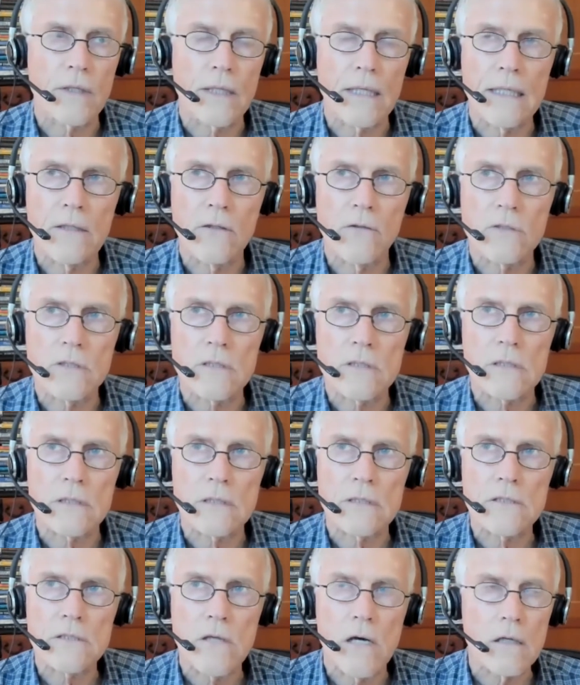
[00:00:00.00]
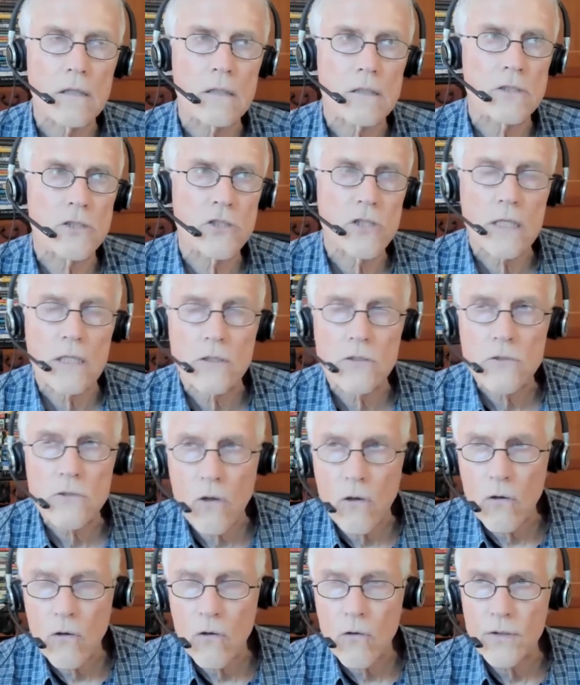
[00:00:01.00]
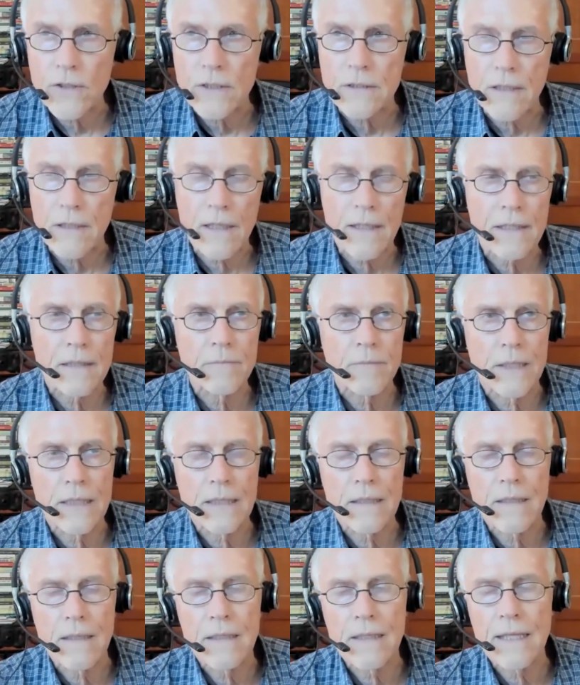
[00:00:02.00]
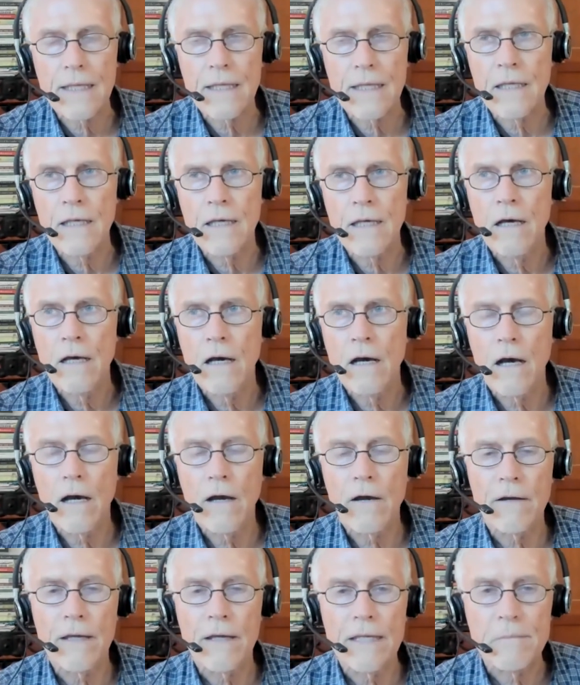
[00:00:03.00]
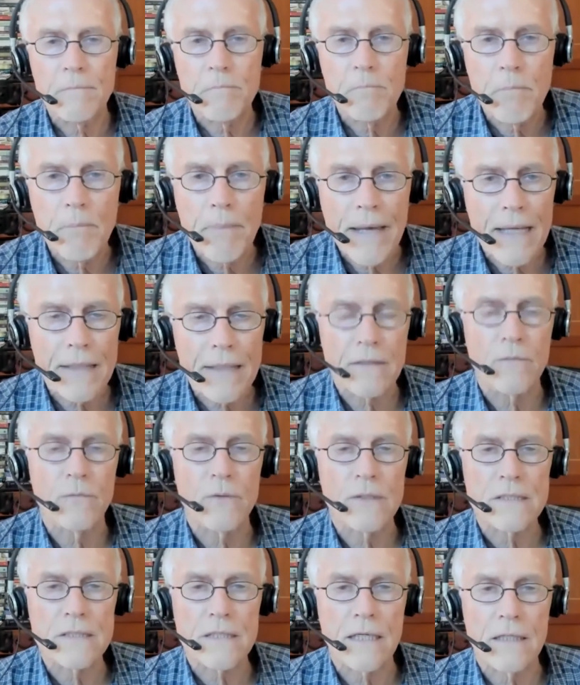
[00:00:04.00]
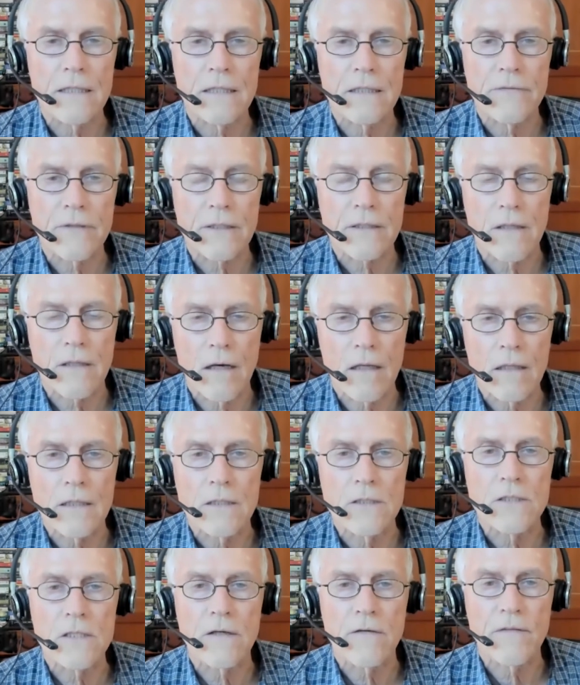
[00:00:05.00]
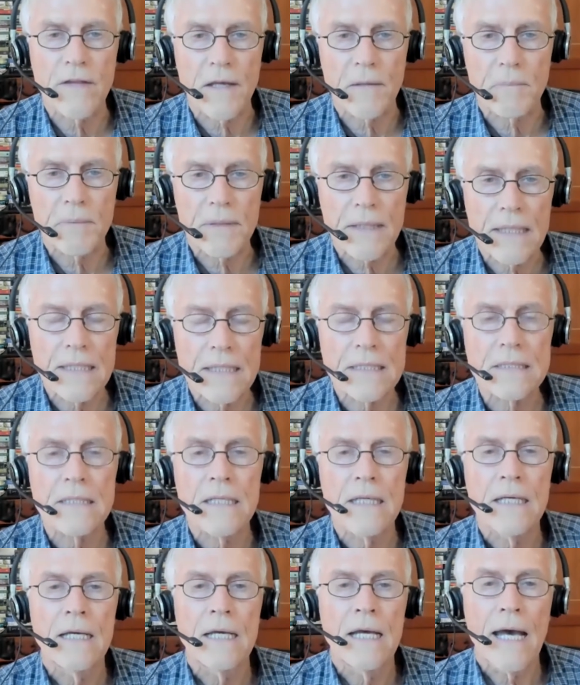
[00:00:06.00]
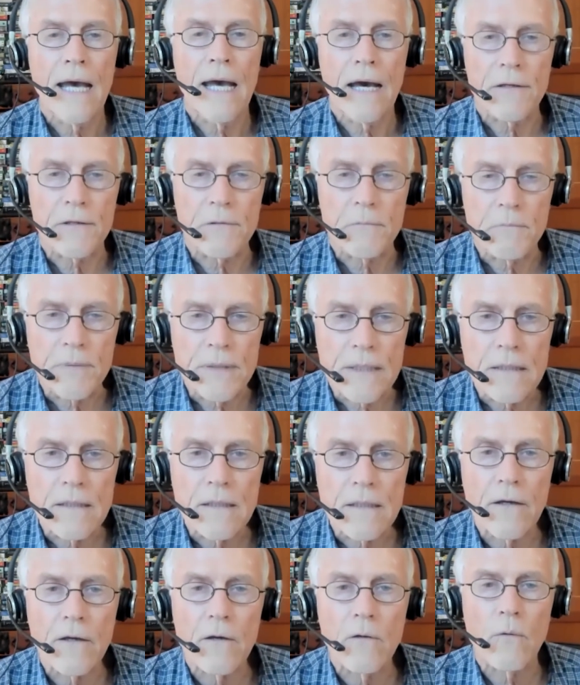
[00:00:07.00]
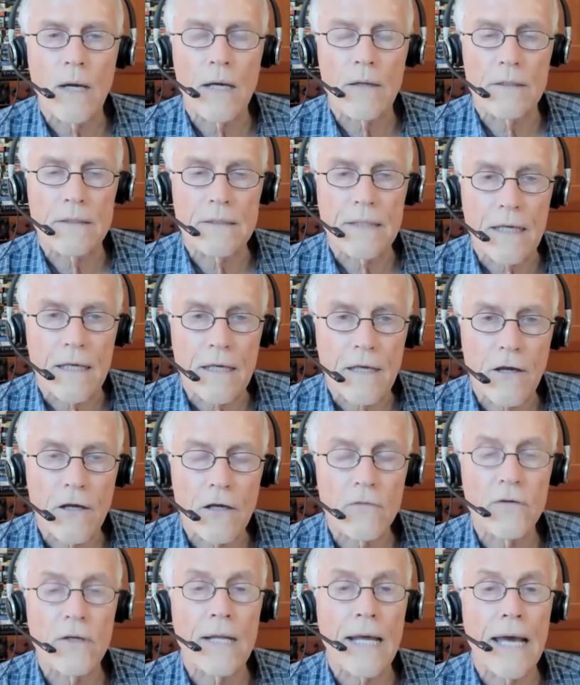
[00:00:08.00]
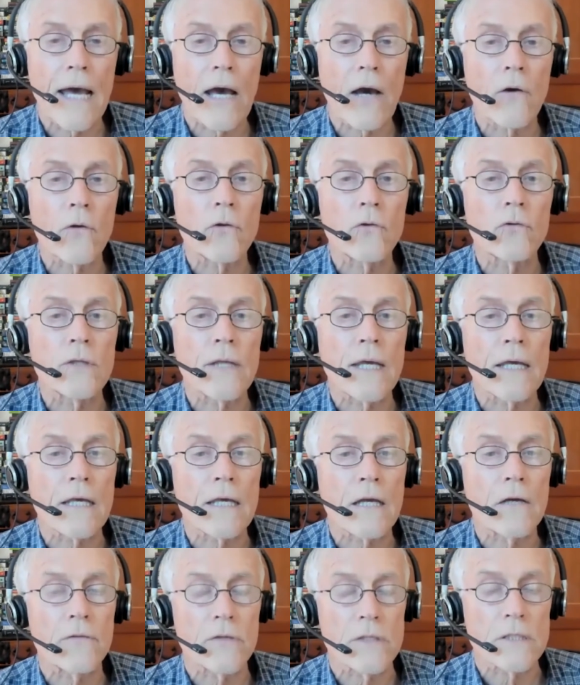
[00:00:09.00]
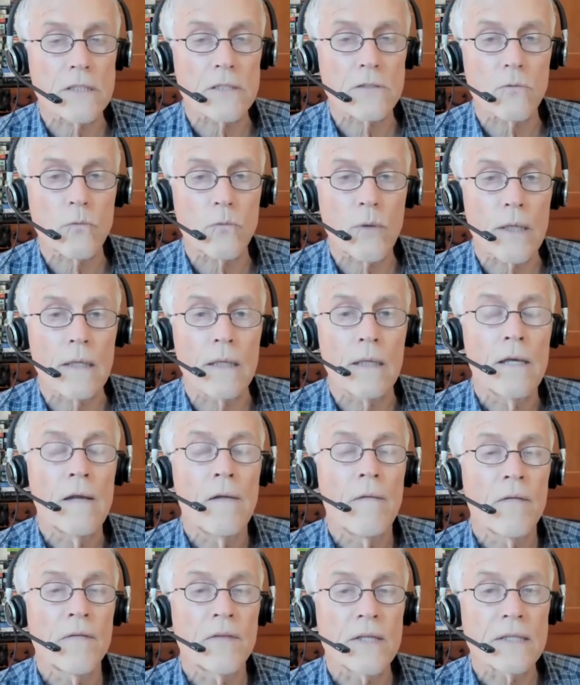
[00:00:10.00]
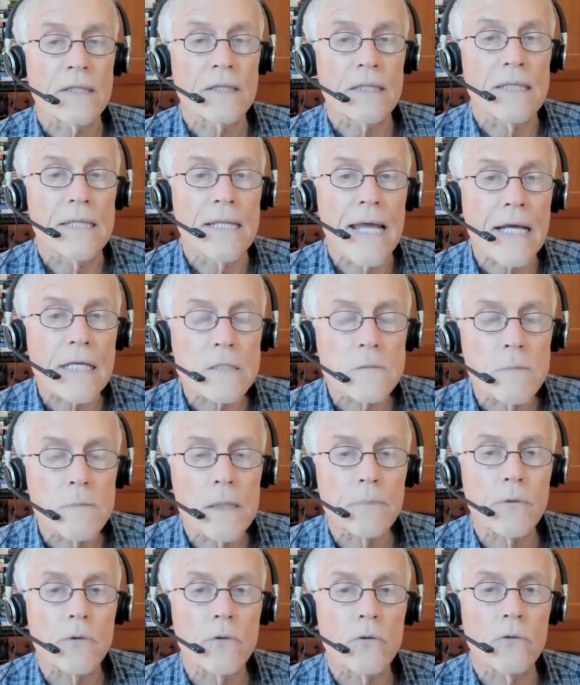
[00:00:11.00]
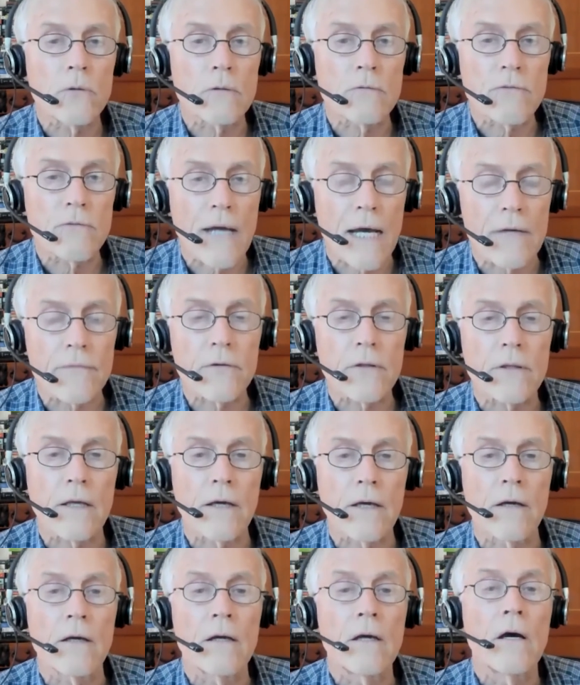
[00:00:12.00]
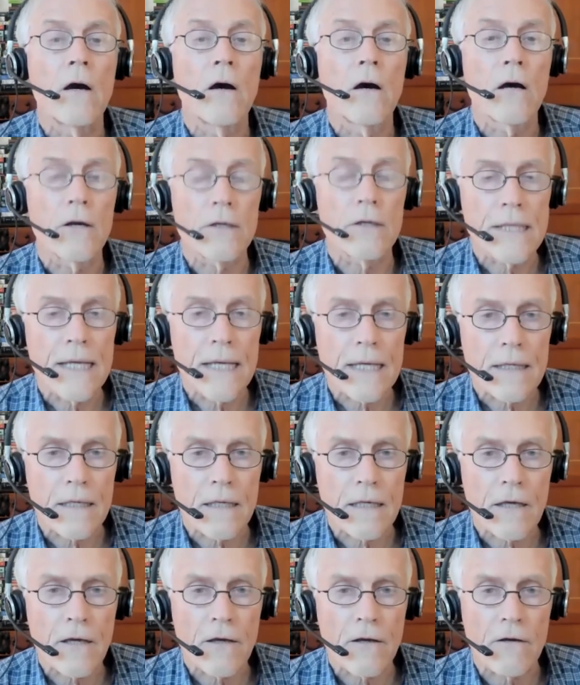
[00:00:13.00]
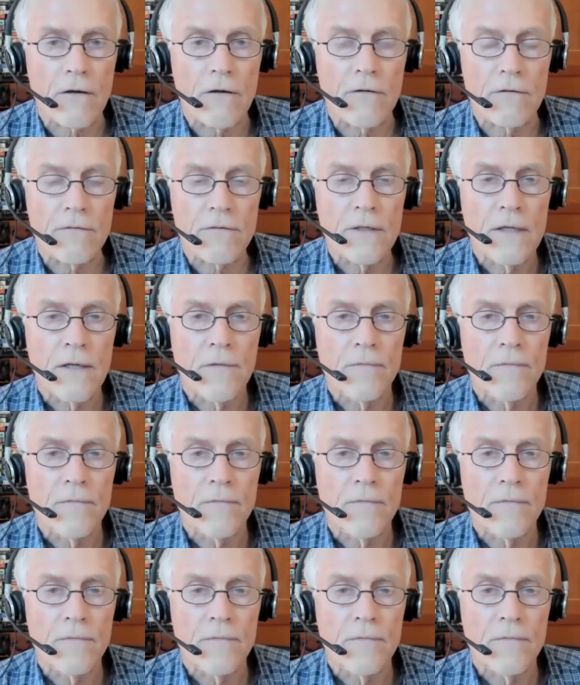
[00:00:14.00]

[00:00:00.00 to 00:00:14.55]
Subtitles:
And those songs change all the time, and they are embedded with scientific knowledge of that place, how to be there, how to take care of it, how to take care of it in such a way that the next people who will travel there are taken care of.